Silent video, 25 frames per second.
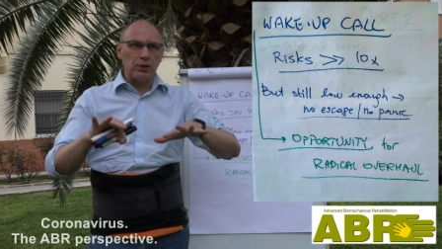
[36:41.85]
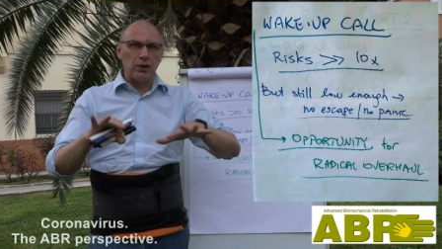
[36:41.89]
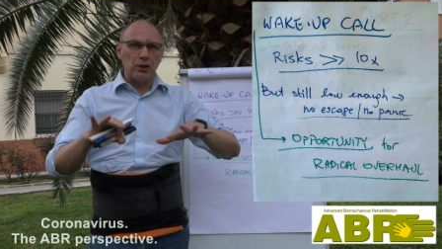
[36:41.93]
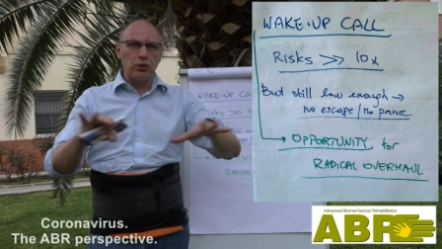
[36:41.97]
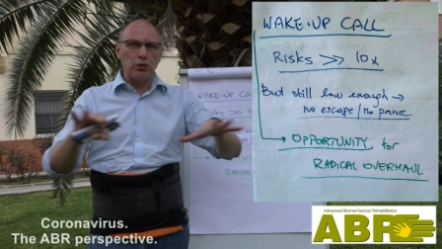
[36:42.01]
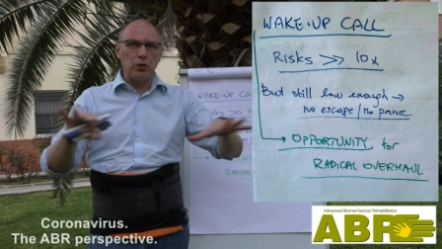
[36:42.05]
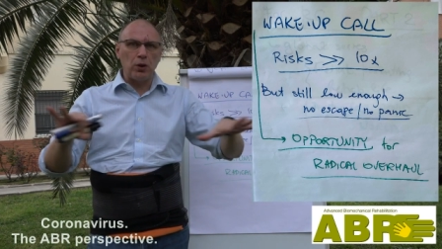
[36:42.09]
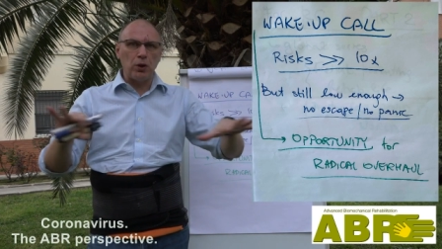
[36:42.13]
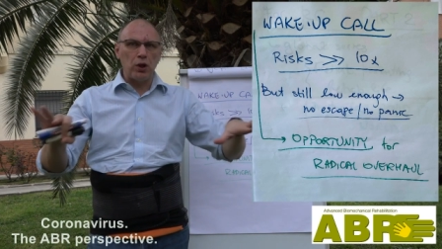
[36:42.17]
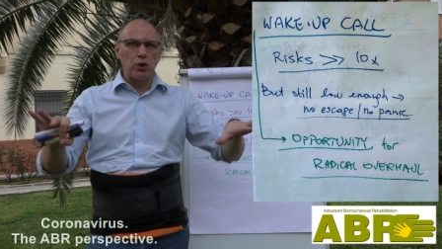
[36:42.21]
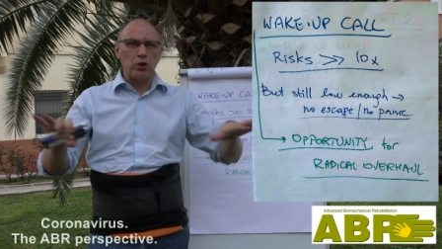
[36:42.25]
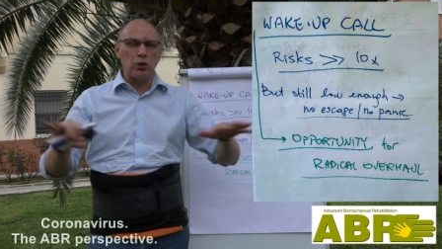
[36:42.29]

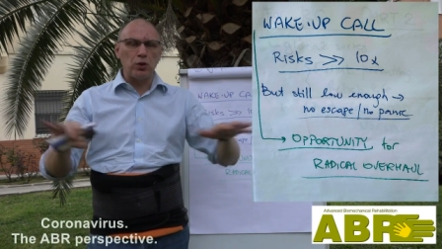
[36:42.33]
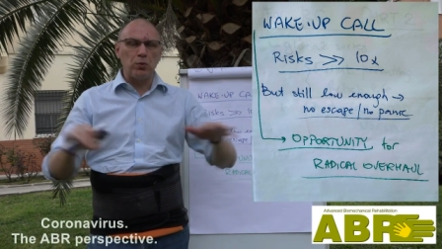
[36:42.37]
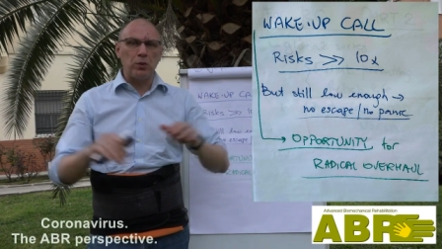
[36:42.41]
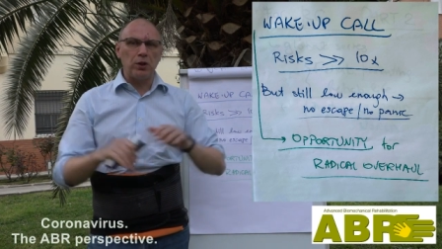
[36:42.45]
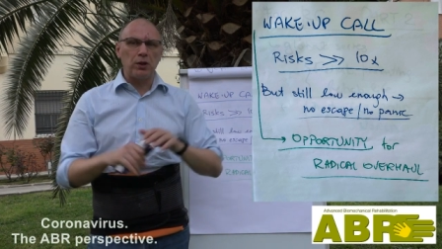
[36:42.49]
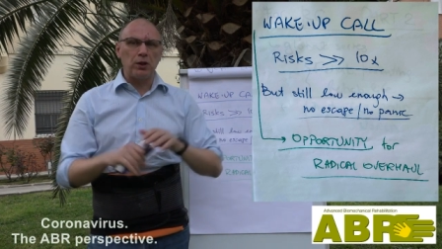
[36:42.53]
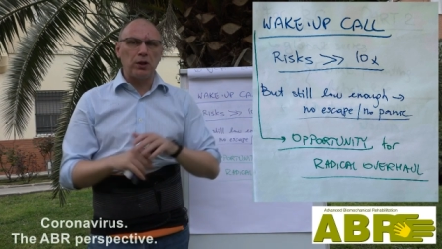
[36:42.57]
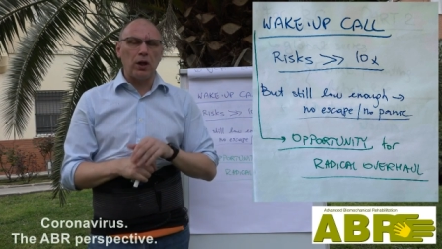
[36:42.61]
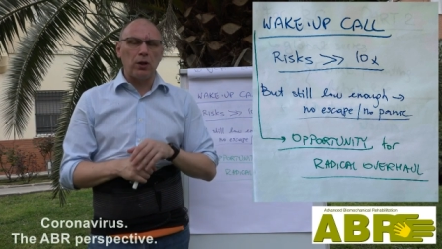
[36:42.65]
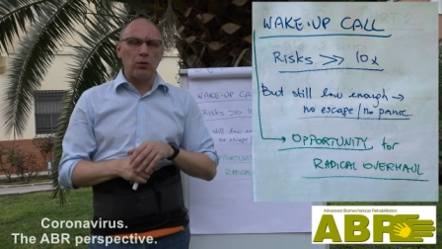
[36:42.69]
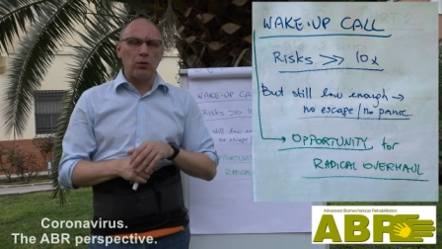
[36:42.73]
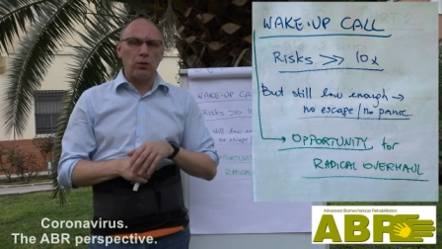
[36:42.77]
situation
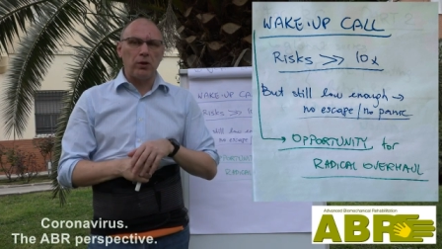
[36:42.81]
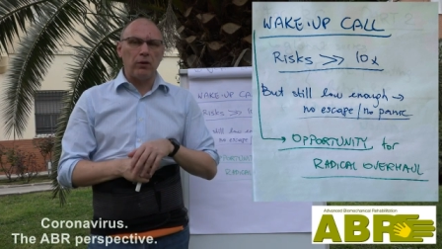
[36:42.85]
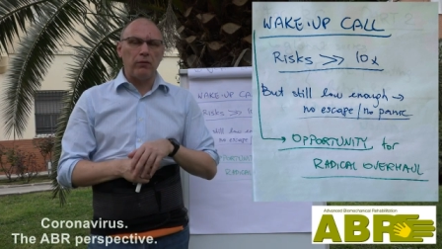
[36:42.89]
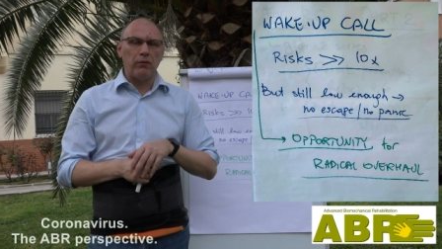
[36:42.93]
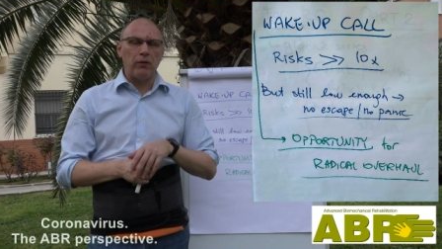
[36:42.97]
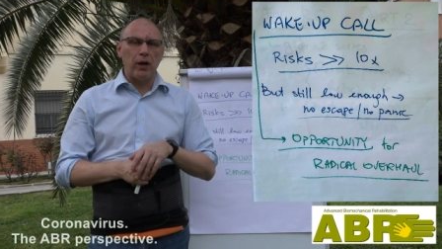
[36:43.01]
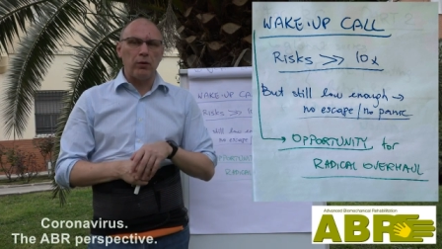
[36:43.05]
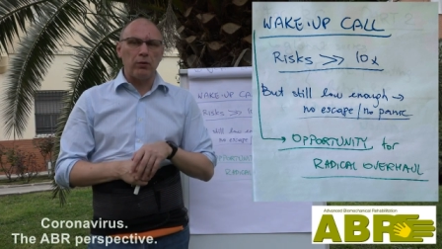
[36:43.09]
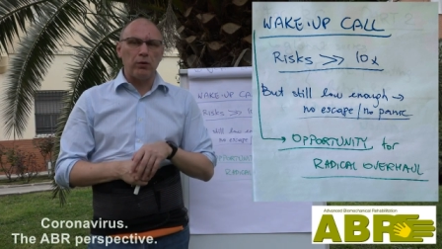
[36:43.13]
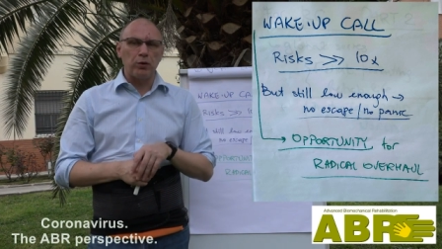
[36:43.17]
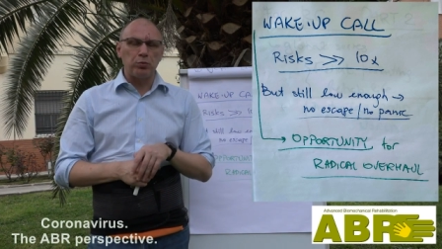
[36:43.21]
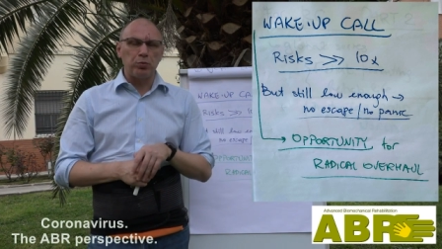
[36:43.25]
with
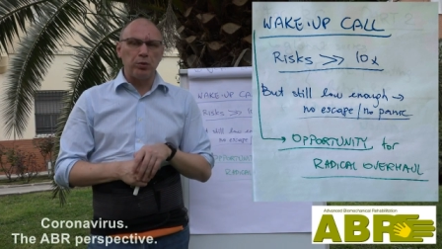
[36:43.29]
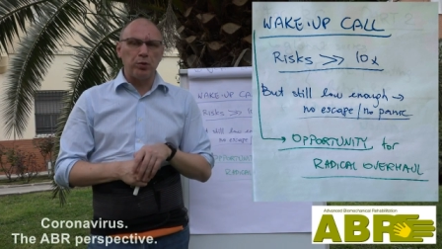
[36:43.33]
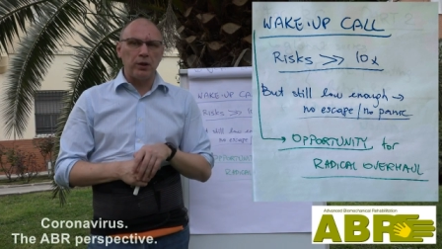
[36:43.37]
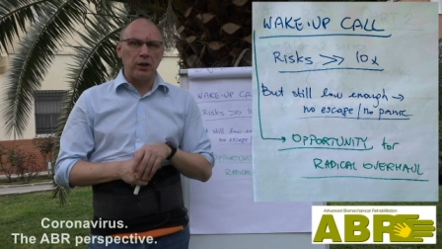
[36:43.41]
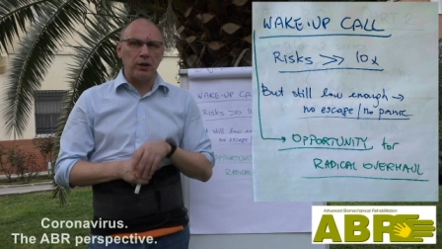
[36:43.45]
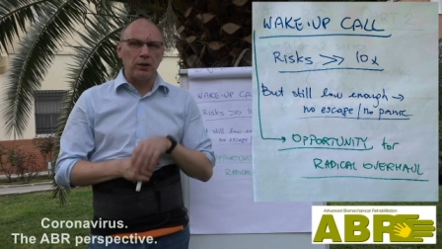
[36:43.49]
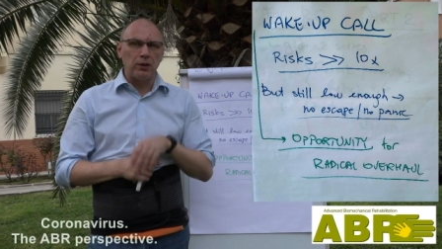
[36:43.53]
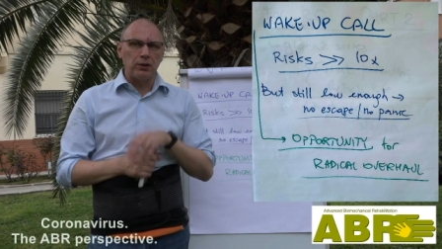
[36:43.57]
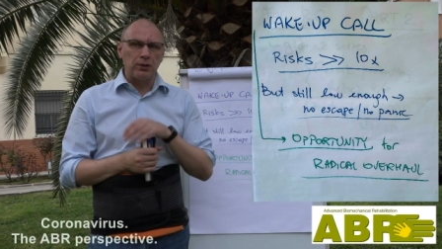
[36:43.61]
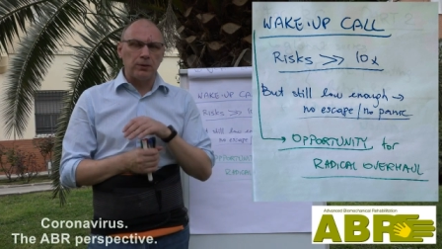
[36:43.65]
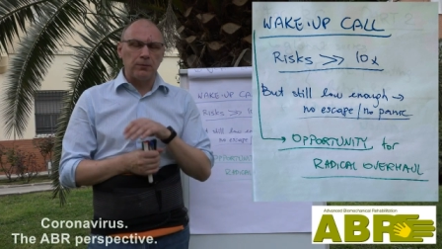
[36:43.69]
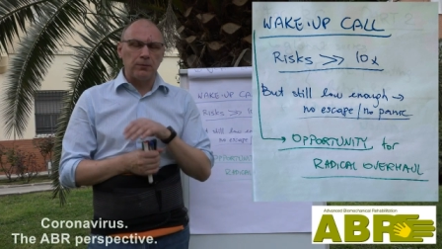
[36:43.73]
coronavirus
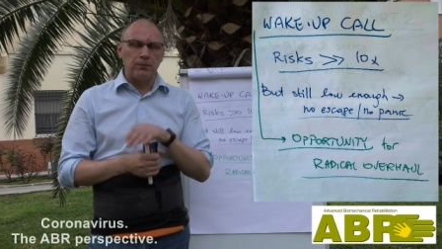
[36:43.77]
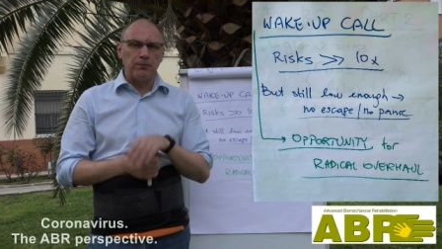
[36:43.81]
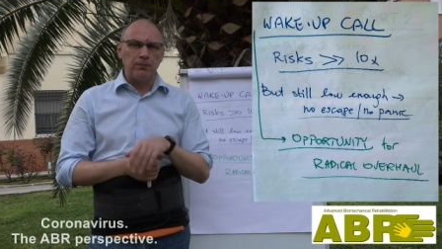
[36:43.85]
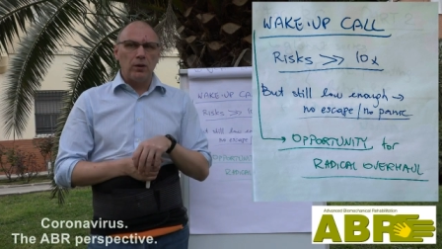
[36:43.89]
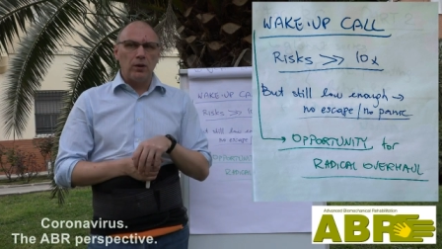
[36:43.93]
brings